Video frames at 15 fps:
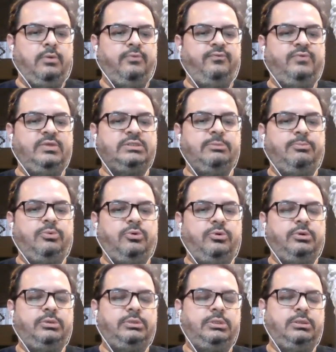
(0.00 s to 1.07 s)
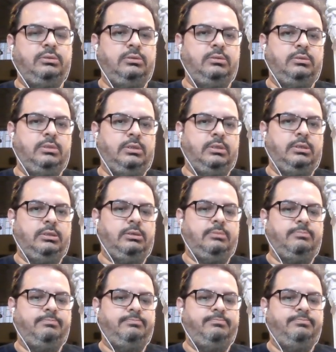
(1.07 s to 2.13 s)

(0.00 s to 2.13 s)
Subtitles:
We support um,